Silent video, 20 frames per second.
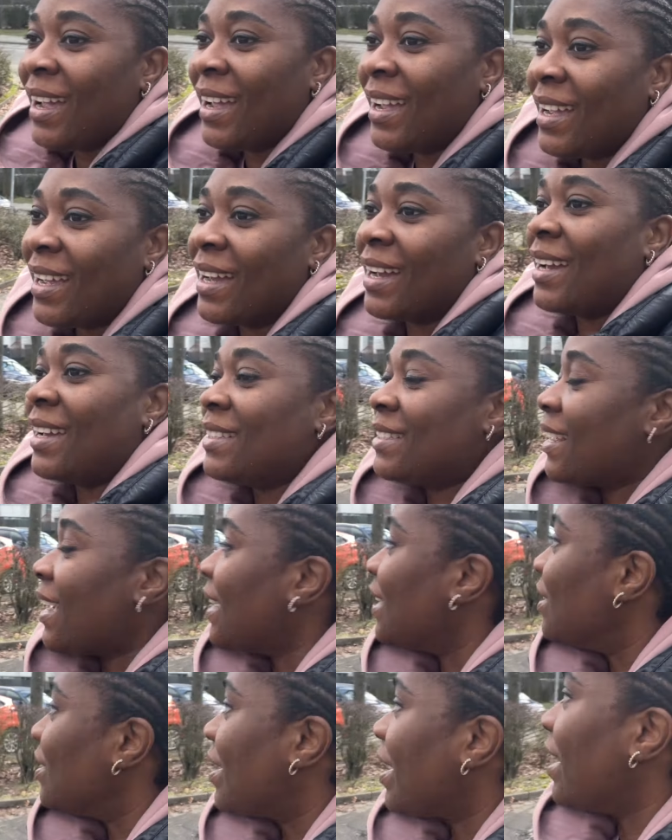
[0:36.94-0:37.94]
hey guys
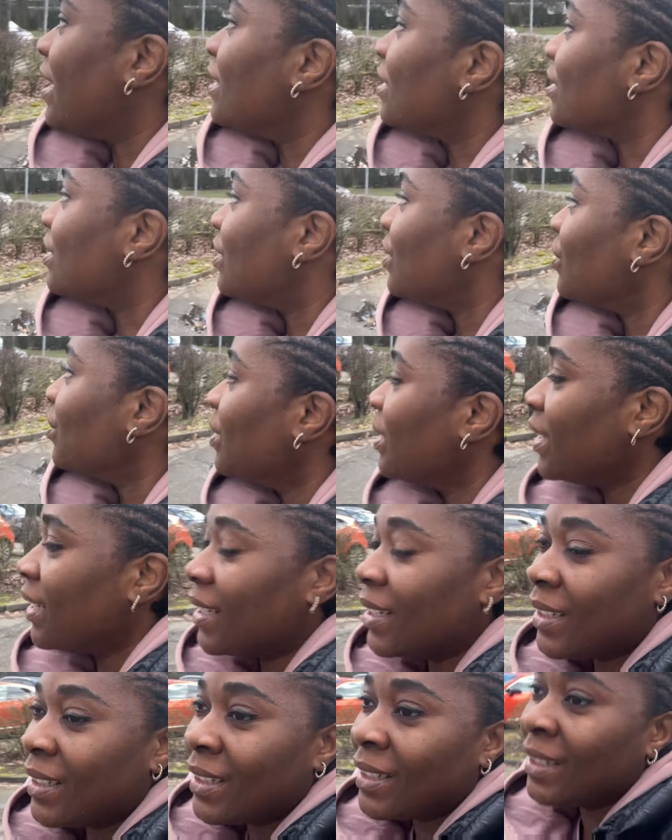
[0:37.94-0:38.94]
how you guys
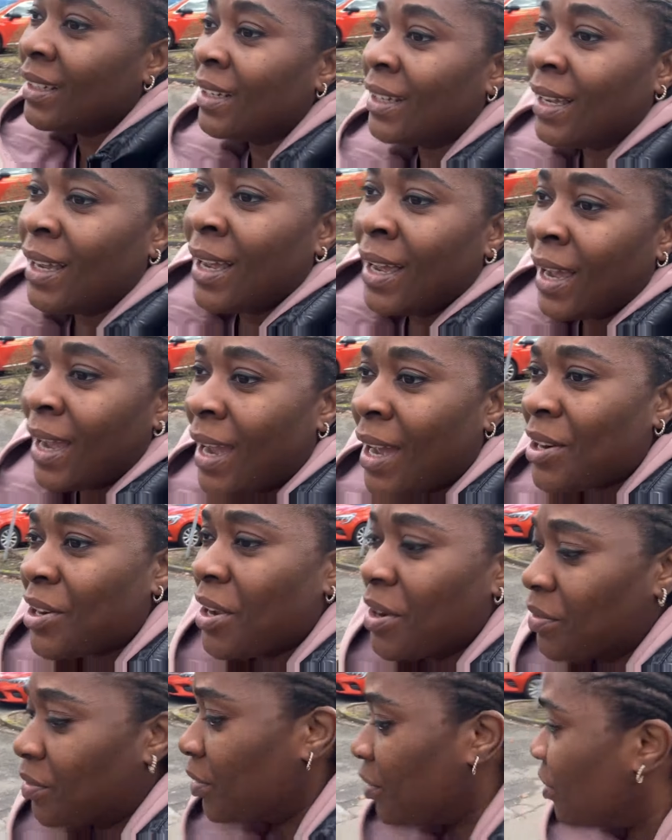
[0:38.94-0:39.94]
doing i
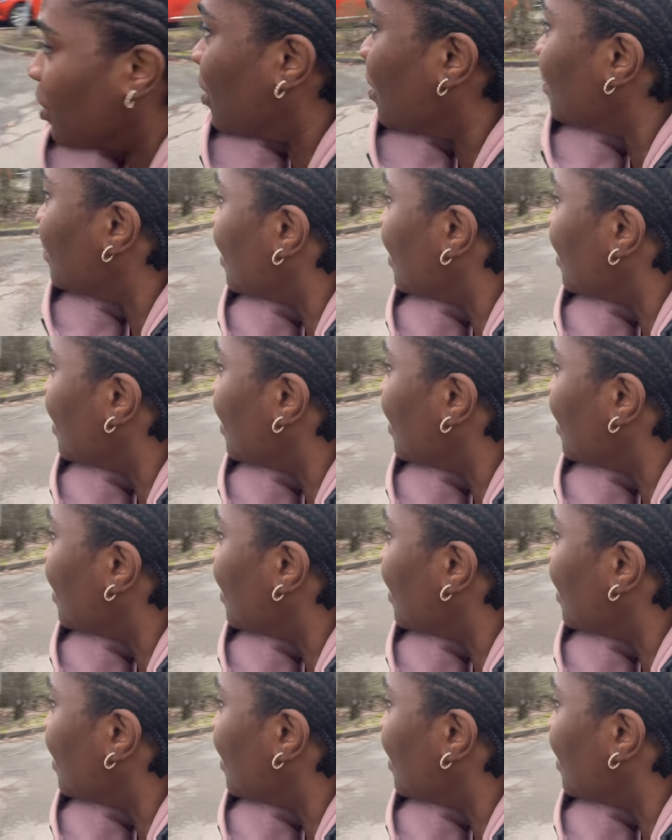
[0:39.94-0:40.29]
don't even know if